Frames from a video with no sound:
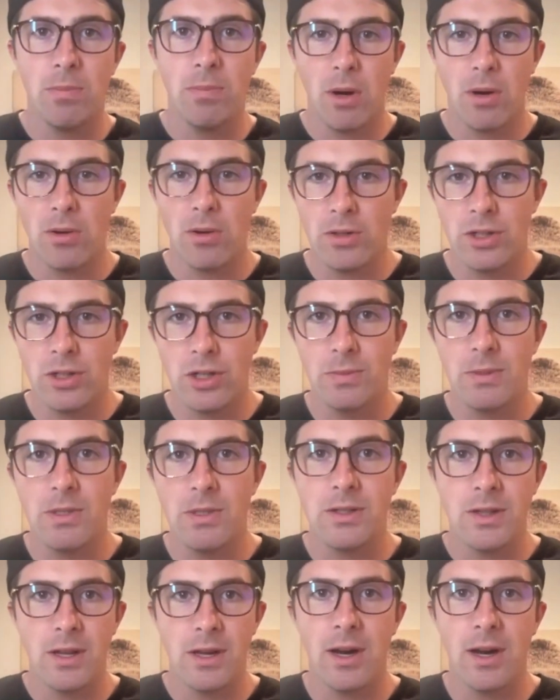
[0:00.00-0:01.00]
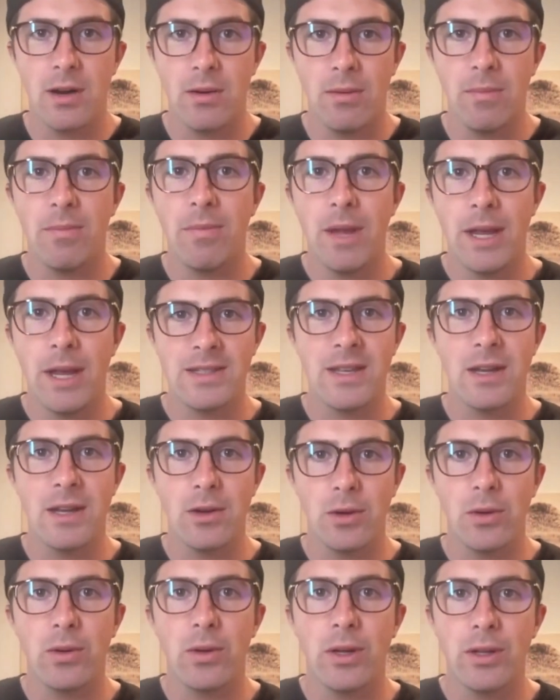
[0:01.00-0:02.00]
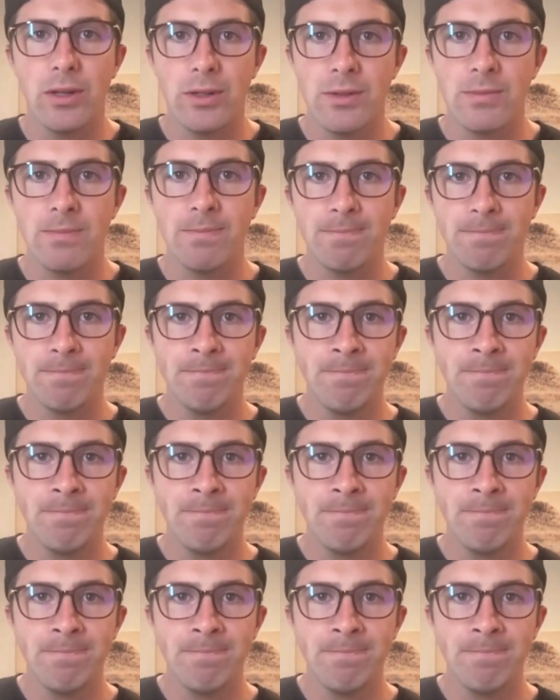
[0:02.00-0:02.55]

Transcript: partnerships is there as that nucleus.